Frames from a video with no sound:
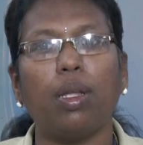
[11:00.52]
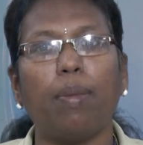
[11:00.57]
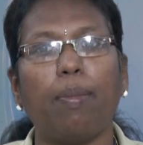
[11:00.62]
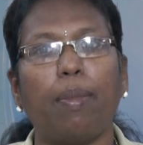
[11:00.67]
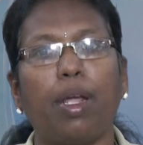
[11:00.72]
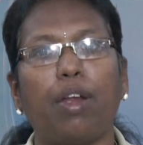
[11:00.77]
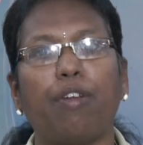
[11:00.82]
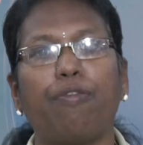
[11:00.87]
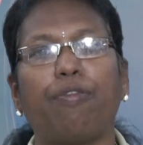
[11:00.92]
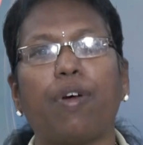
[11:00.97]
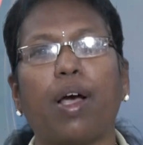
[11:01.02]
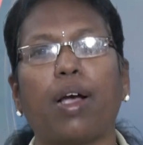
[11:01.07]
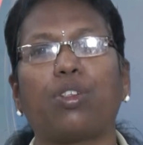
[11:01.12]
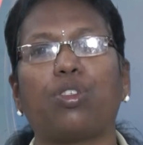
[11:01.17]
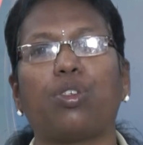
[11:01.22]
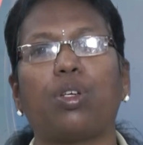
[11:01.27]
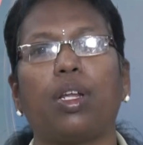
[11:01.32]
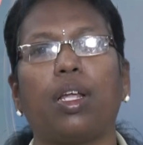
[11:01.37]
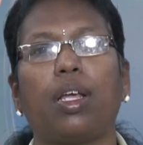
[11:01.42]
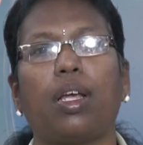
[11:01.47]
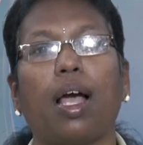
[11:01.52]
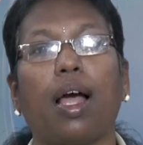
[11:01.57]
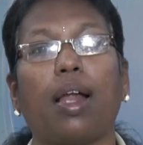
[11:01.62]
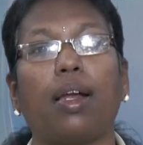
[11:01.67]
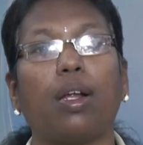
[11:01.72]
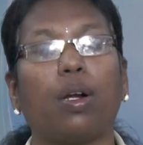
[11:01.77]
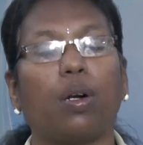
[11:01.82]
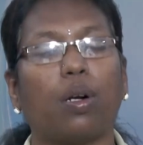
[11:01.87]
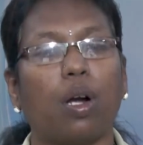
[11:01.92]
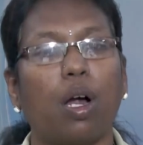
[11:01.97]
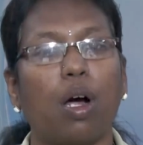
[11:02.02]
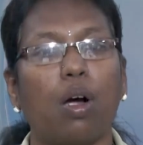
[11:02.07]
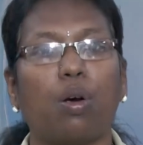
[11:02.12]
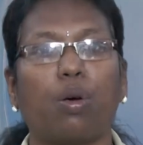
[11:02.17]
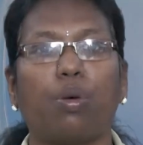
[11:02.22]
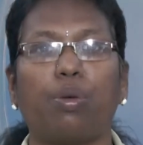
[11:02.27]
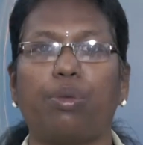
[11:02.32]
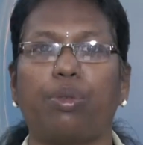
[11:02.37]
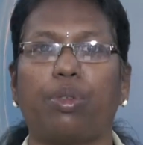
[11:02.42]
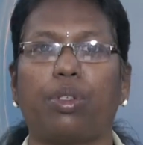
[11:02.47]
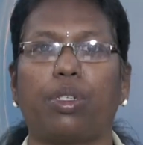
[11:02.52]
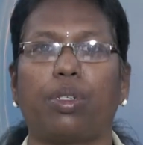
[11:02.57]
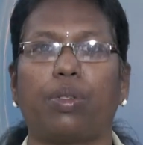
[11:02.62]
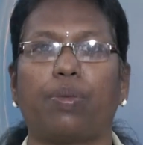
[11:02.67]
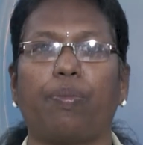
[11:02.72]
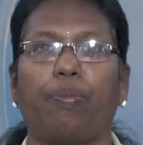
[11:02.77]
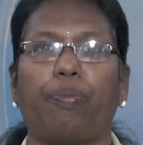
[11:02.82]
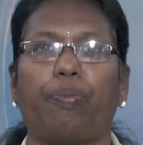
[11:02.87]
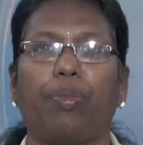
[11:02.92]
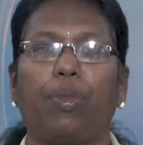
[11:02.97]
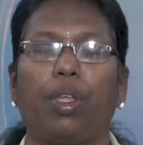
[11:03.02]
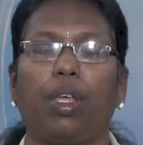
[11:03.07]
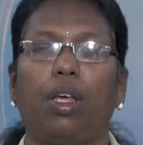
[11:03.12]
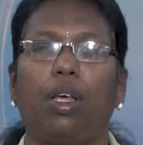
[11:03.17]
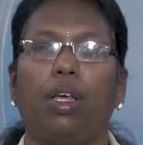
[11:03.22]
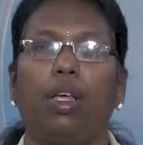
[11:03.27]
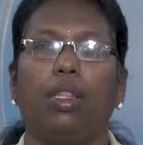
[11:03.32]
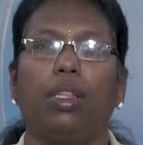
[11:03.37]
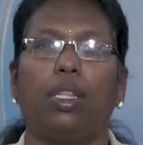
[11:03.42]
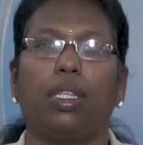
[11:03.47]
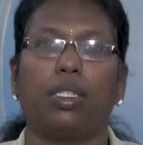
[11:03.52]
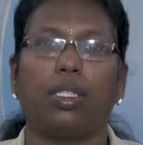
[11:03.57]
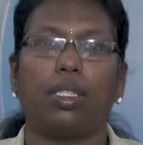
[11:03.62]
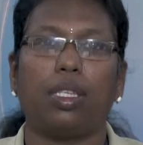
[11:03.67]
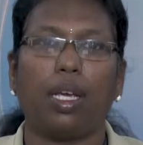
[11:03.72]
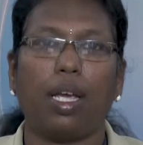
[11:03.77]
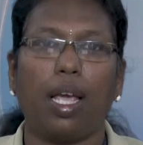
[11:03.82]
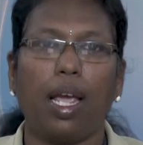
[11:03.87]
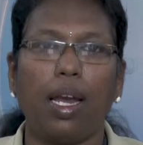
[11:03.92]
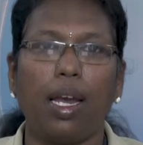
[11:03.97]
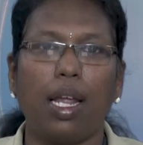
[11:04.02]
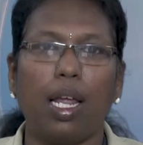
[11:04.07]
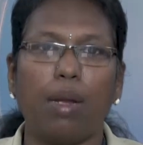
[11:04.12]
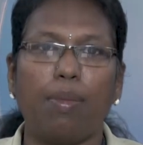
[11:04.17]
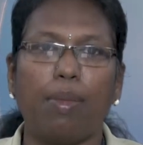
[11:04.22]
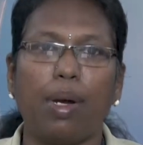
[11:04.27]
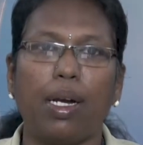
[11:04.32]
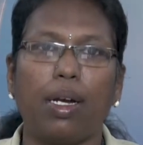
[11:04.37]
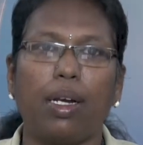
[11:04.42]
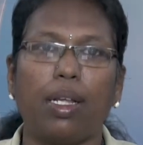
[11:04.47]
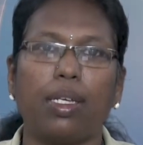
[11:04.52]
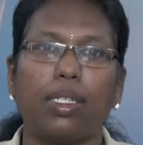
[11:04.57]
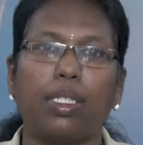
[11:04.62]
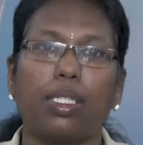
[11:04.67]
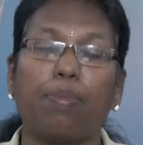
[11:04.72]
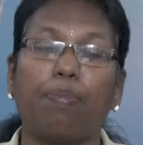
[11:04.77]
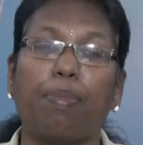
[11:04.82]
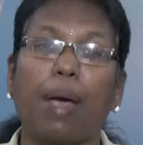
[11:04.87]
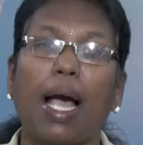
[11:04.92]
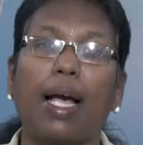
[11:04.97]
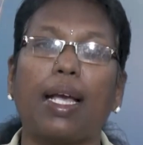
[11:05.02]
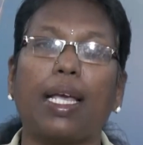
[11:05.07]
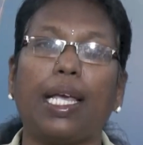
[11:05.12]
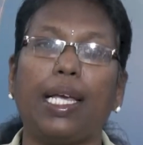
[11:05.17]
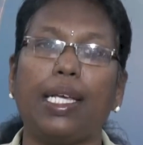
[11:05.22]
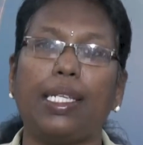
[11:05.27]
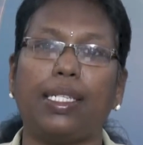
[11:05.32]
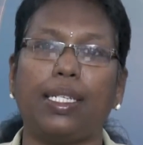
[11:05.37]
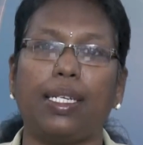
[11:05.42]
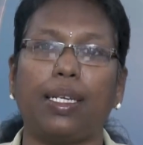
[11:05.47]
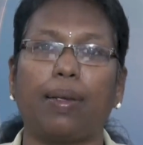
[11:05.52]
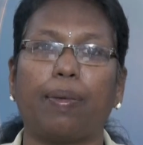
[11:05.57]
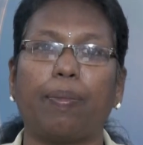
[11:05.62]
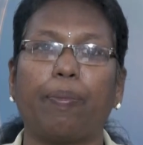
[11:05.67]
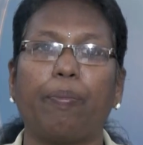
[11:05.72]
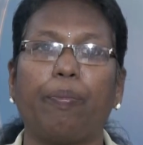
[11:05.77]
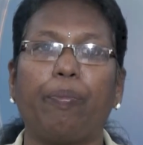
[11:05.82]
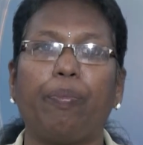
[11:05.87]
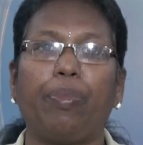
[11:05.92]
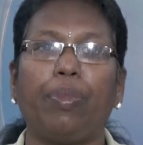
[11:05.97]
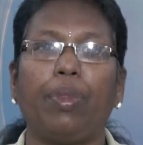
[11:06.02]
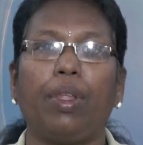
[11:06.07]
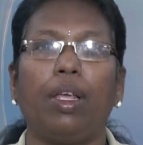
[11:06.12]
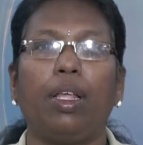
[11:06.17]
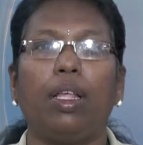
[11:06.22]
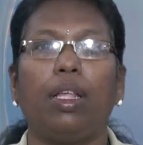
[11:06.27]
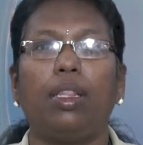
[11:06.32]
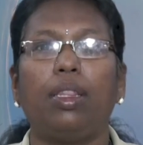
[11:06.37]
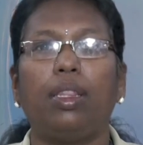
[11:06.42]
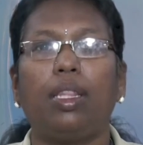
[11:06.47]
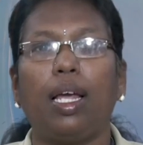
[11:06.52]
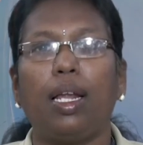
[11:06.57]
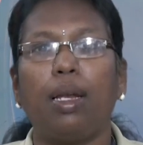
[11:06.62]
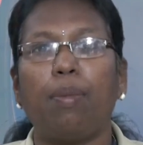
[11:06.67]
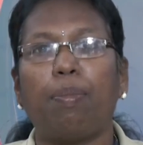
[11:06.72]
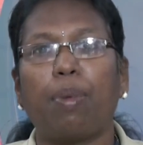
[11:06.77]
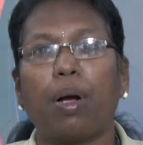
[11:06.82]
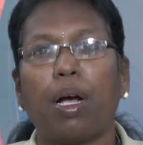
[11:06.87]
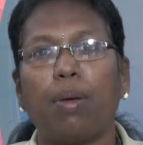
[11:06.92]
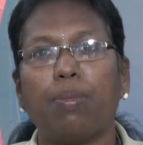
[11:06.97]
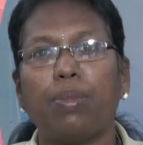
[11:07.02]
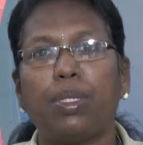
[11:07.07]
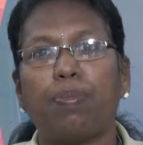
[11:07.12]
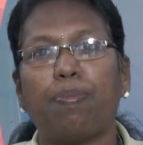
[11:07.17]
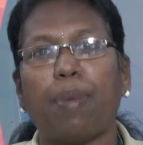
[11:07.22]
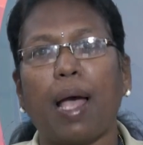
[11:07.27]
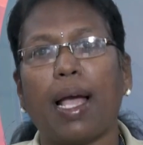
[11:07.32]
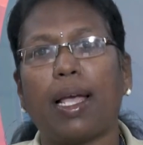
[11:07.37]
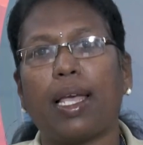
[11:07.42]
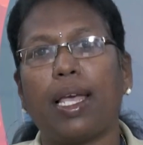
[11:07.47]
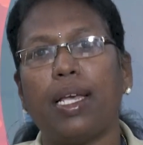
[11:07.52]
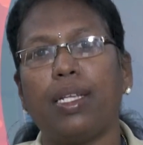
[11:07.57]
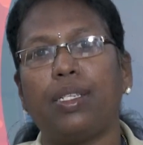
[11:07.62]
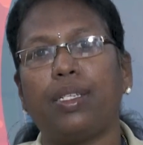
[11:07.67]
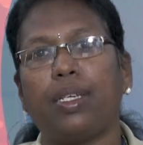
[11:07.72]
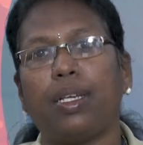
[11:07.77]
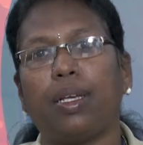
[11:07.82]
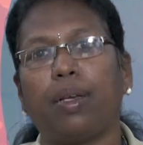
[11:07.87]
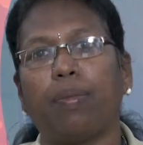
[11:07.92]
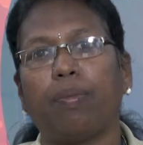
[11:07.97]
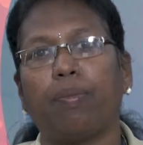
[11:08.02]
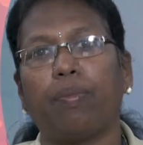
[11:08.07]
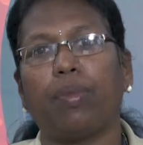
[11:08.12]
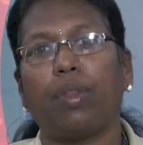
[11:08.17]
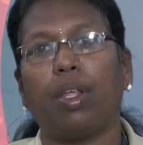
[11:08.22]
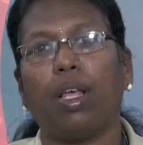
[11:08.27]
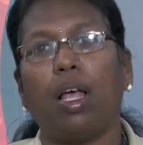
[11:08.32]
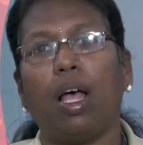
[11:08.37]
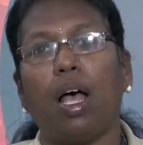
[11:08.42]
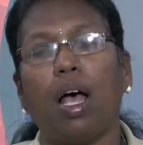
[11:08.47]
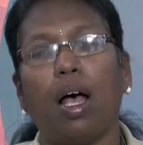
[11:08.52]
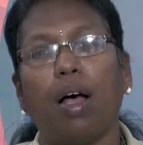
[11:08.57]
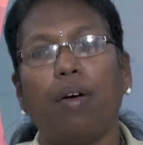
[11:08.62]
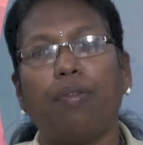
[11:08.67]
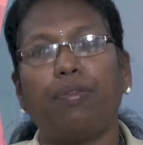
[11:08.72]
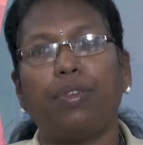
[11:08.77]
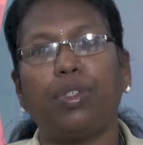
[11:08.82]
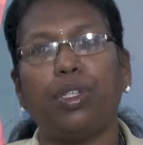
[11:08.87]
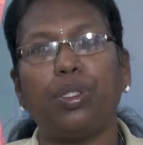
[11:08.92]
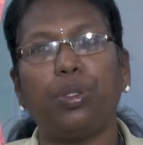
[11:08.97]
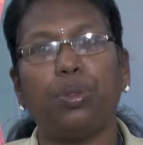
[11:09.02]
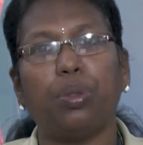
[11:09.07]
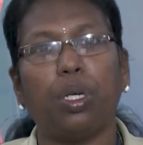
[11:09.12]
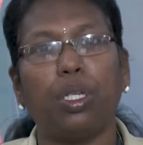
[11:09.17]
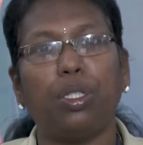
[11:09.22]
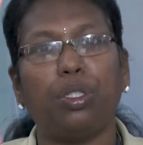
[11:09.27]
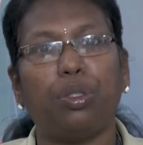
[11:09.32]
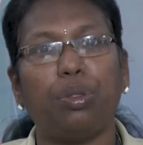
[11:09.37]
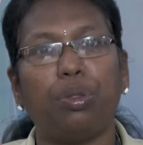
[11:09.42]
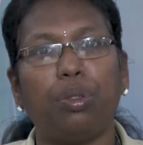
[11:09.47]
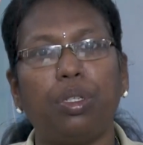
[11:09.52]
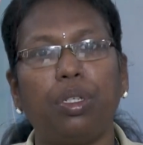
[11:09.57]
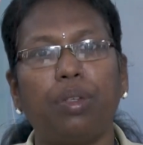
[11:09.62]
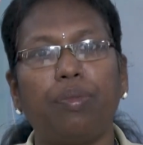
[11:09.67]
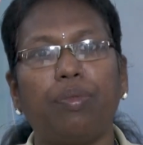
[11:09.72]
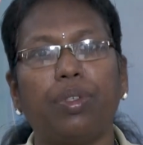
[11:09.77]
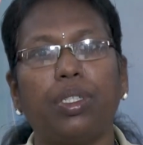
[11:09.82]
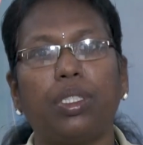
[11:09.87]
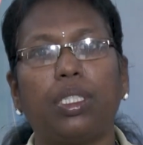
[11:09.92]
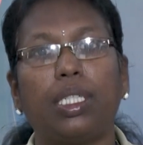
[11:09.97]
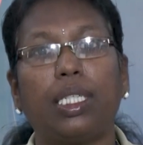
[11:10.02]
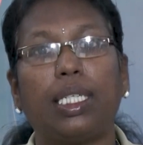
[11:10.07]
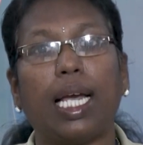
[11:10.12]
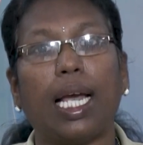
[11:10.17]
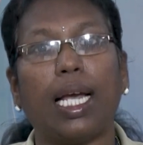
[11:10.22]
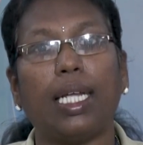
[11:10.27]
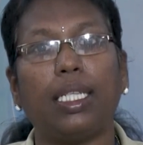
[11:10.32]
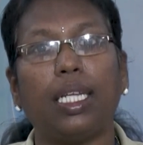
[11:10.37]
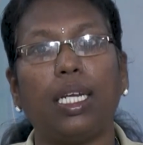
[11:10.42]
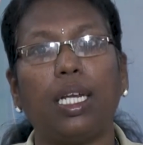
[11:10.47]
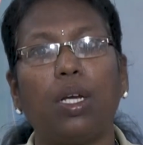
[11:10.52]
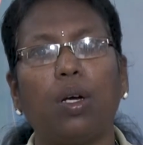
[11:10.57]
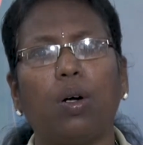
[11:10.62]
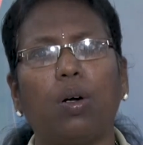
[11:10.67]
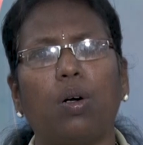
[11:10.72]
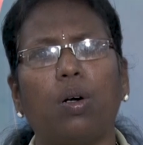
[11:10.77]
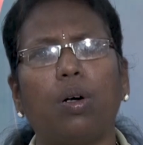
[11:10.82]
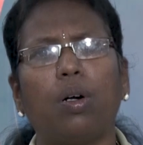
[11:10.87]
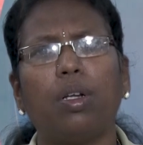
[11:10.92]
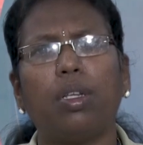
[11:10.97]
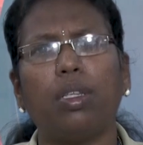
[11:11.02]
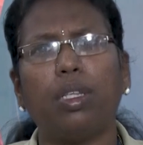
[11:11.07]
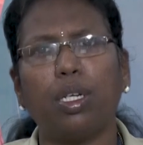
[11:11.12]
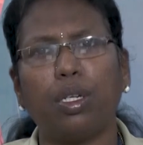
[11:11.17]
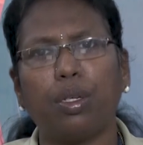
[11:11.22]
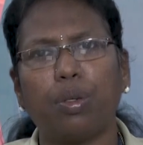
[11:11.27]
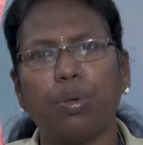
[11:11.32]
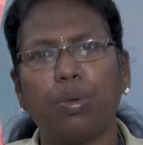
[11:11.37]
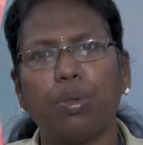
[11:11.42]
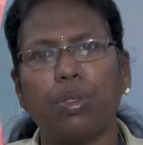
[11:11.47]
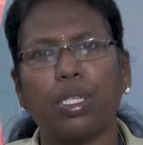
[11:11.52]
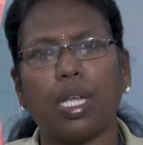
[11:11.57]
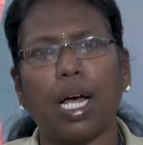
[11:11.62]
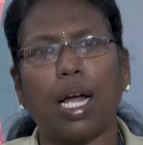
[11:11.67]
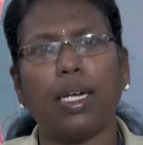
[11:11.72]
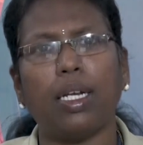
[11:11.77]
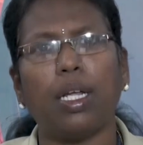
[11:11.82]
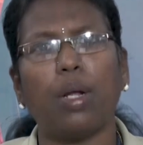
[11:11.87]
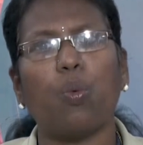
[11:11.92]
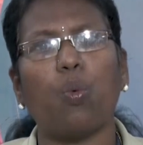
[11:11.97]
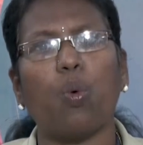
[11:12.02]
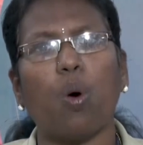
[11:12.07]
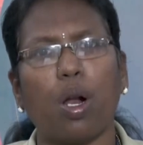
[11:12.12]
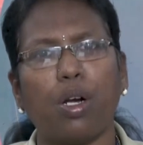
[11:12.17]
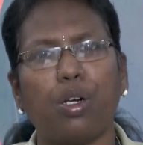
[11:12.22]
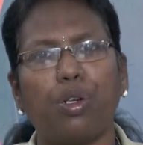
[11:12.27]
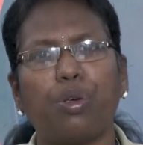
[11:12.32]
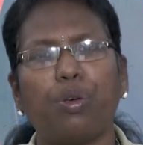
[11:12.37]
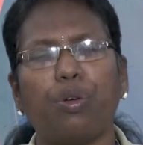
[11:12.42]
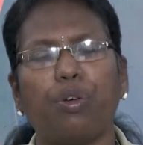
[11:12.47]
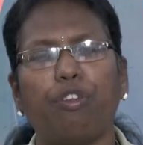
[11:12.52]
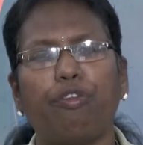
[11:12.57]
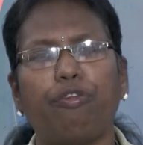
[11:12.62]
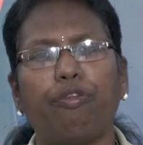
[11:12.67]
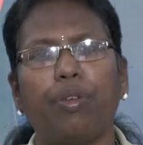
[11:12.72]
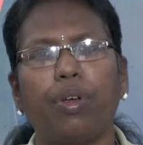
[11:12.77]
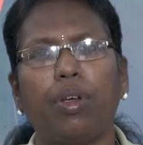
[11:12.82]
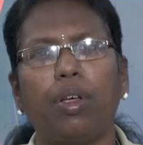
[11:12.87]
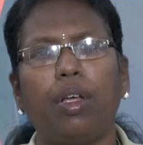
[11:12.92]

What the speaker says: the manufacturing and raw goods. The second element is packaging. Then comes packaging. After you are doing with gathering all the goods under one roof,